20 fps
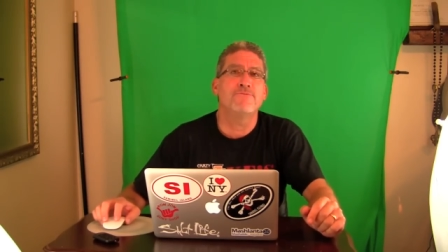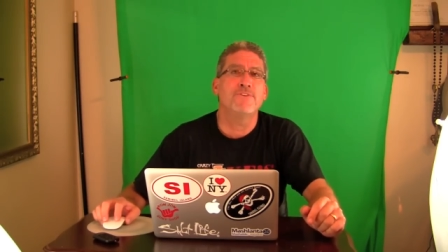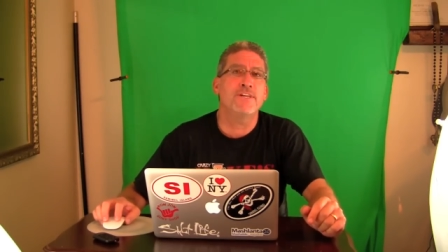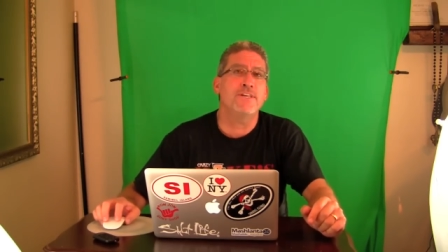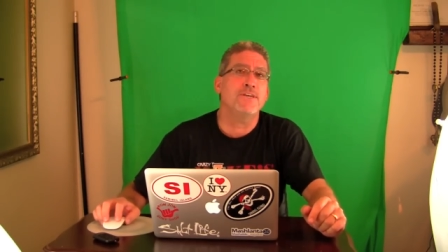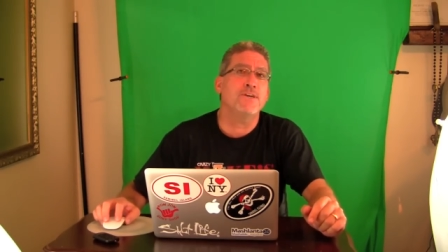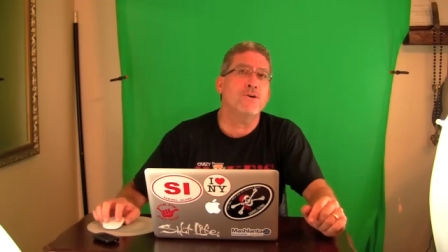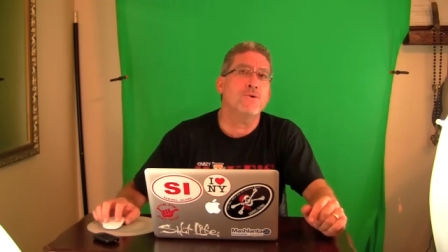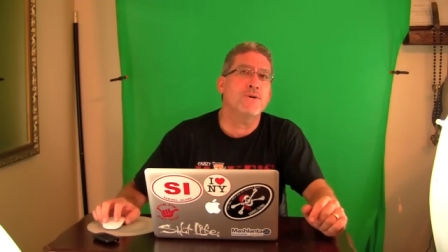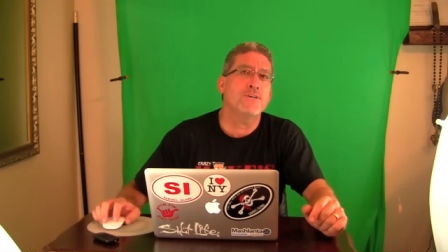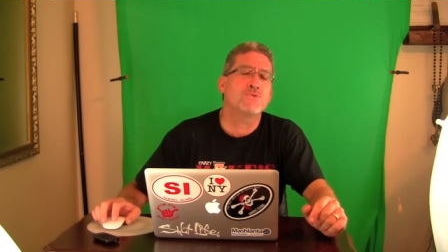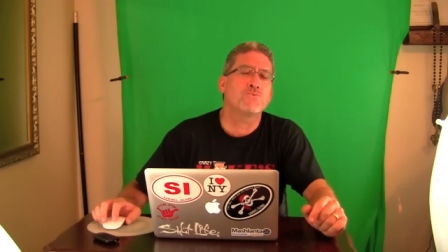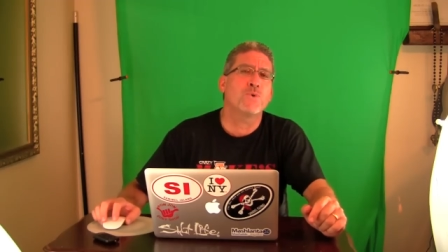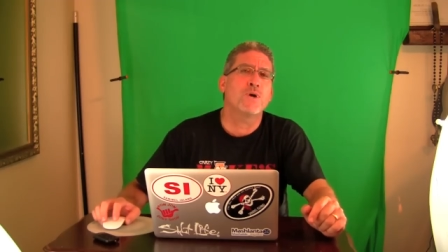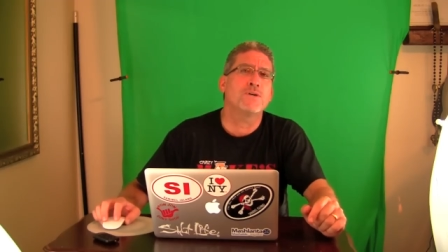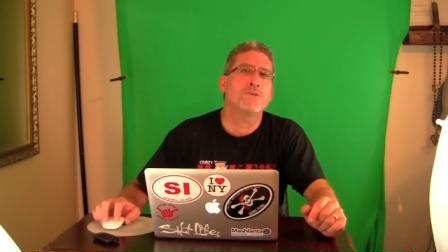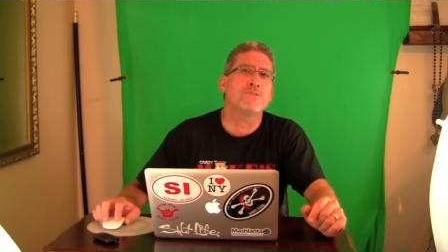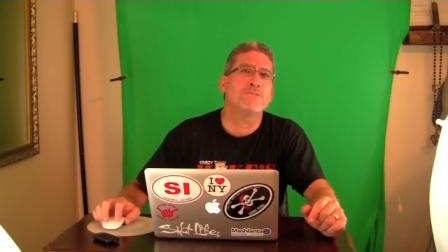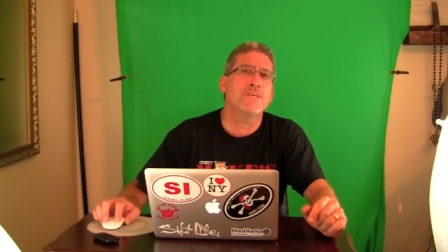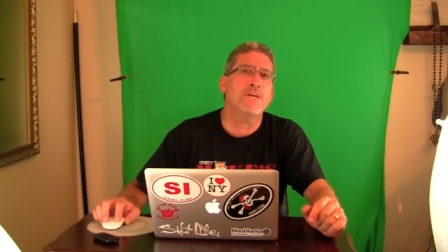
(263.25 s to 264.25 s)
video, as
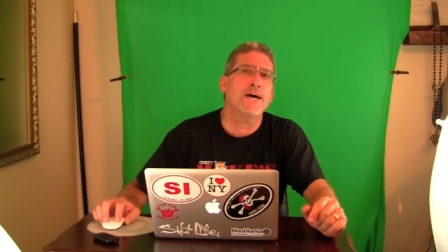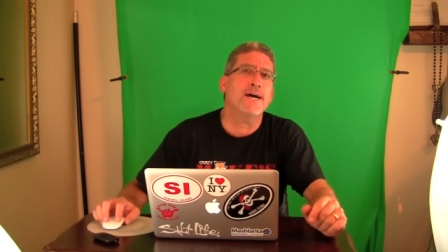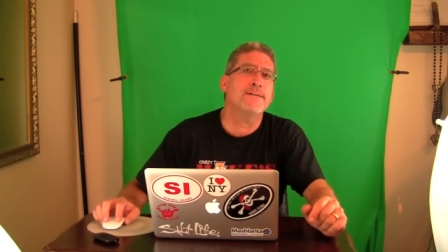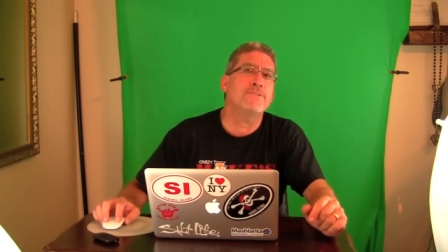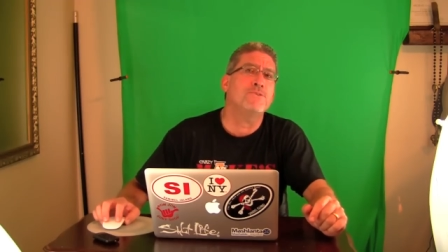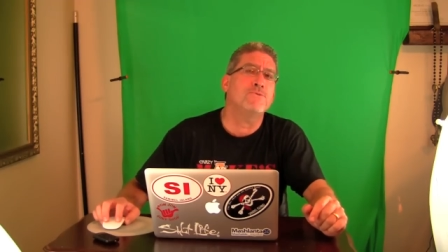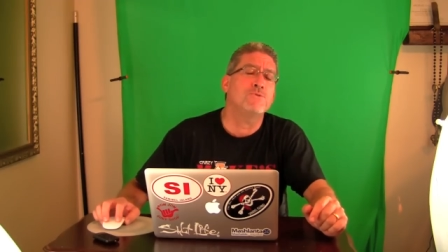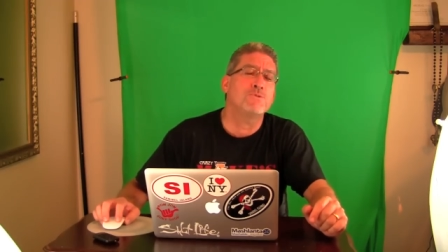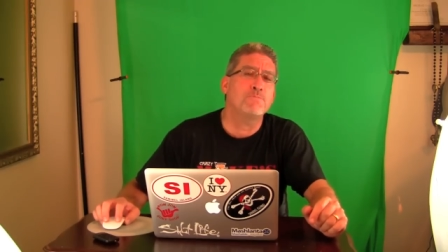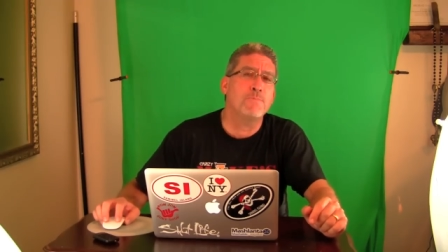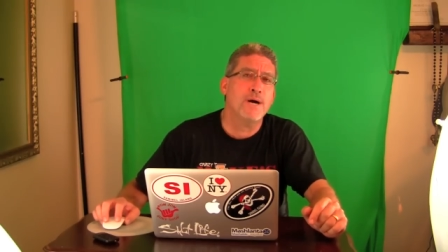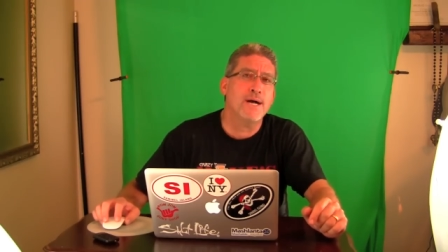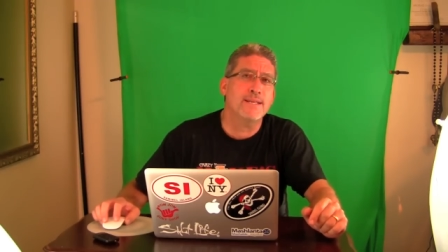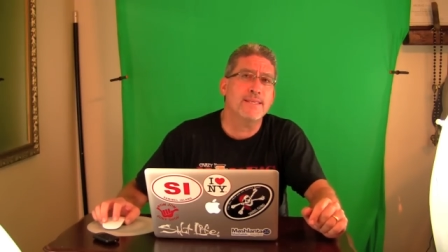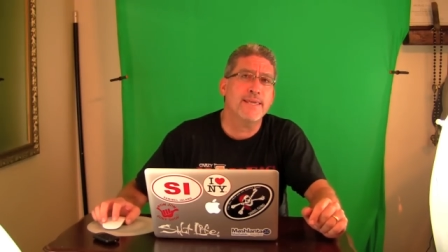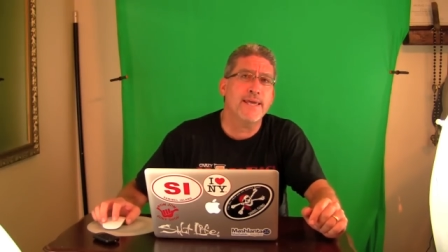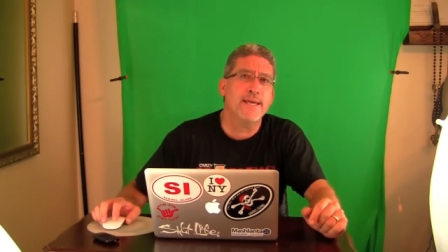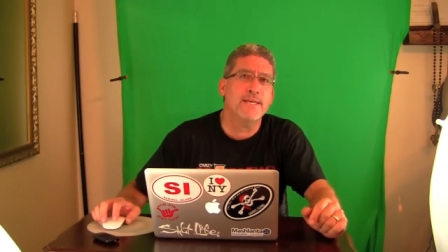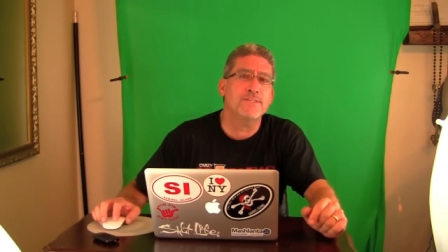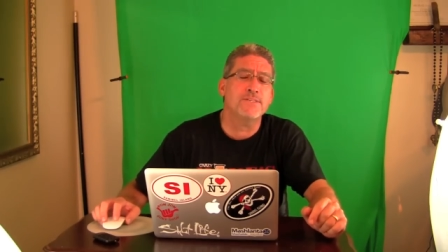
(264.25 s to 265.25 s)
well as the iTunes
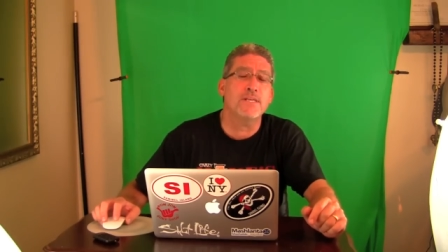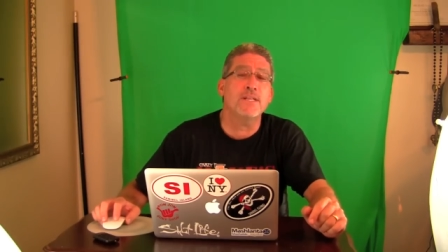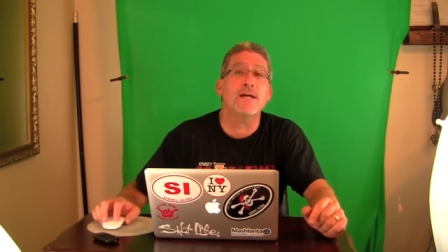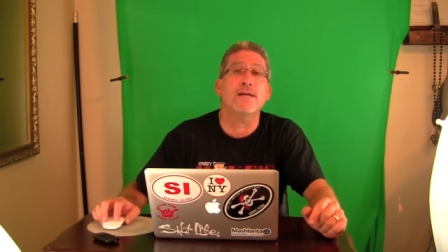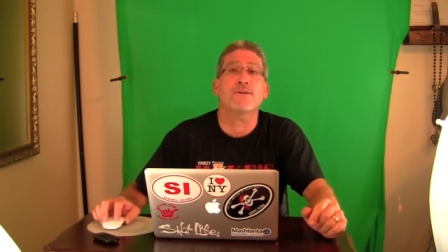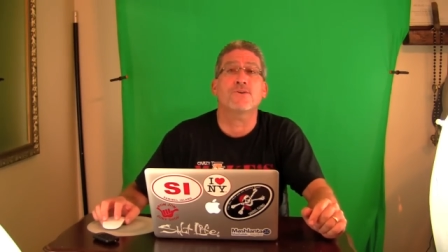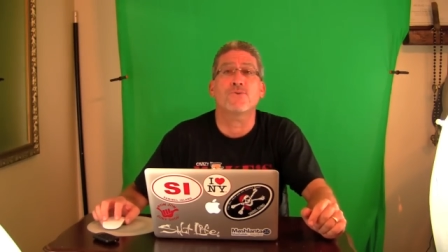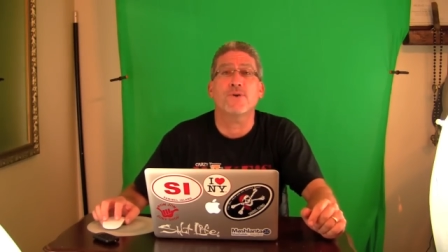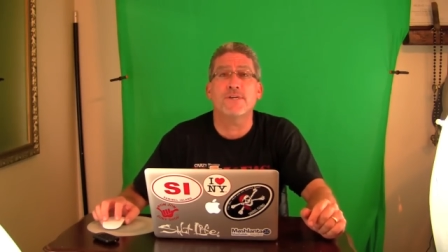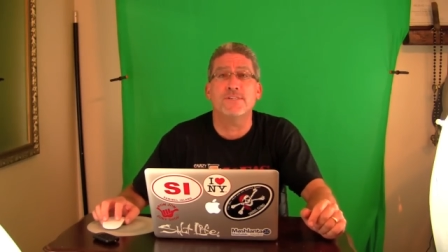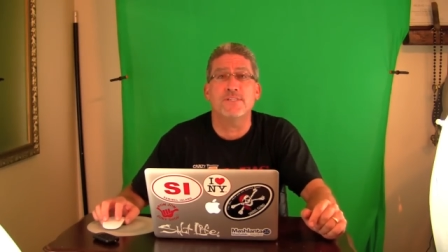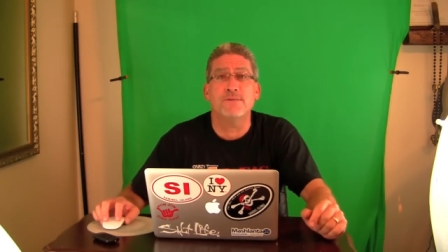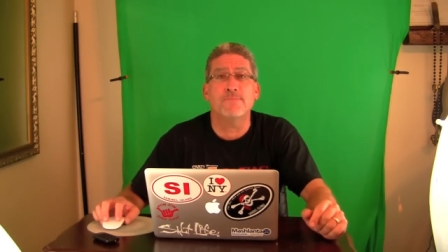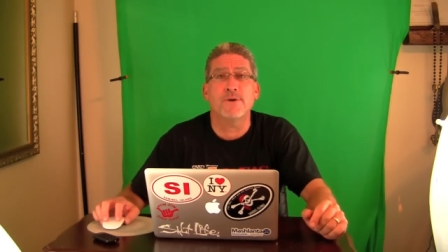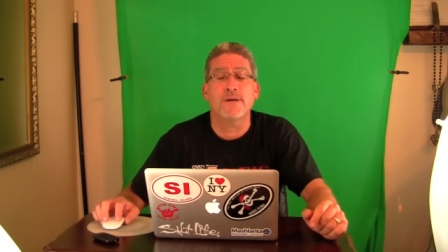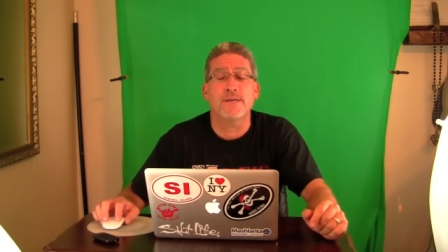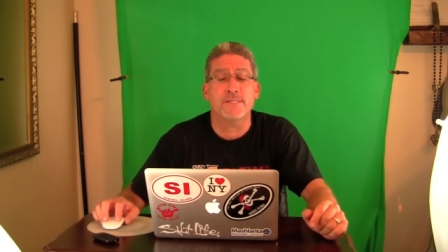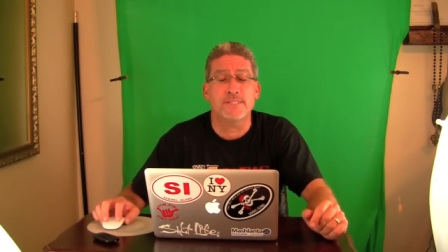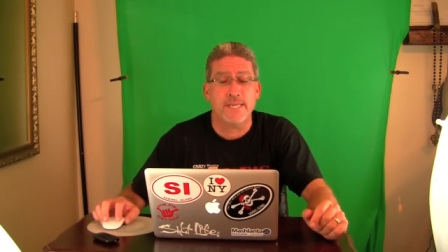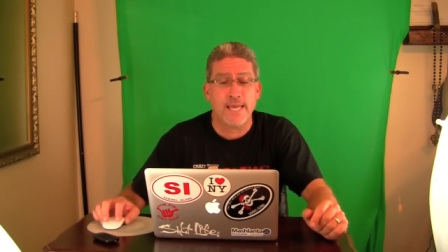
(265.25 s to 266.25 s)
podcast, and on Crazy
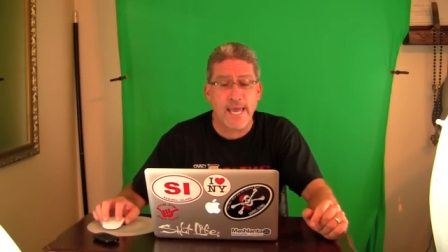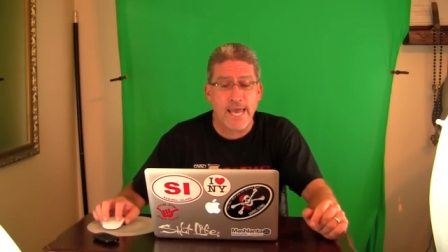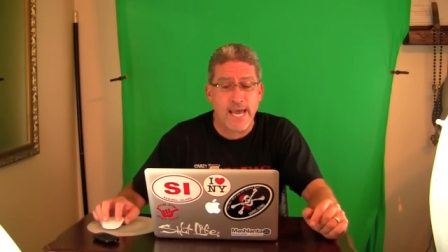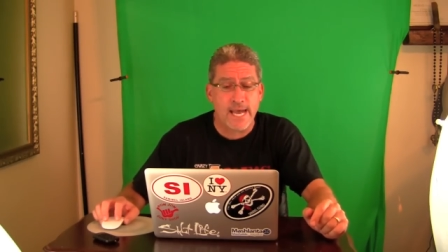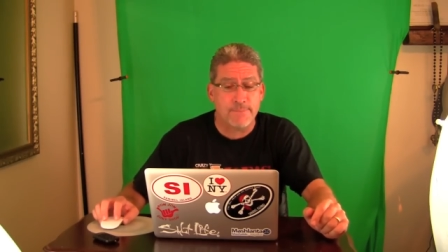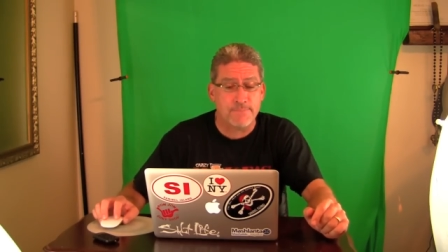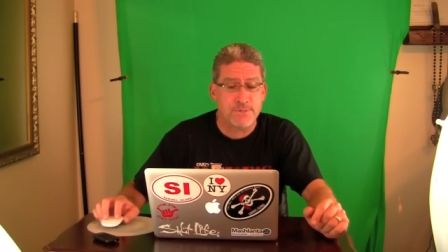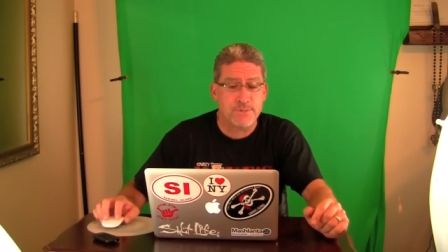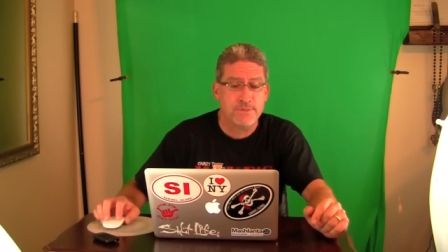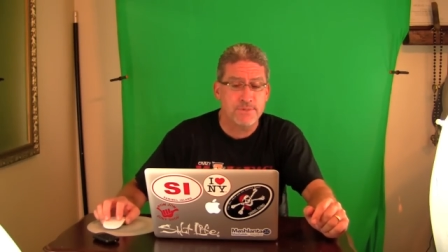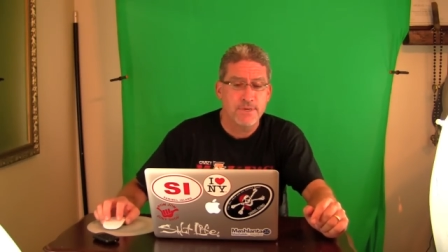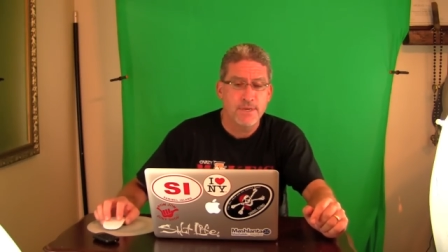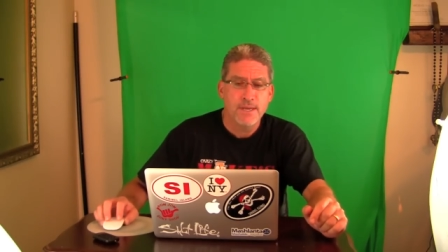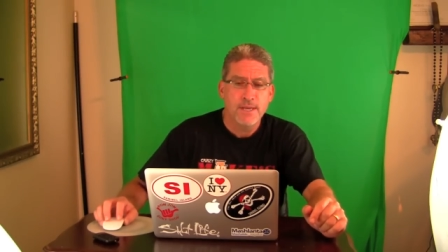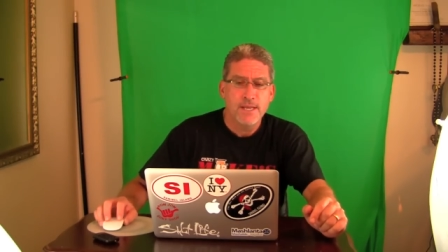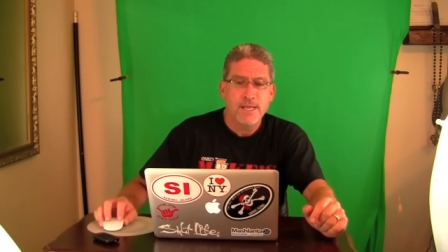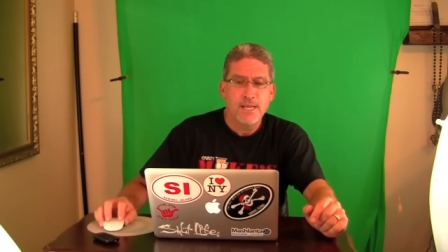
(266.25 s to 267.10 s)
Mike's apps.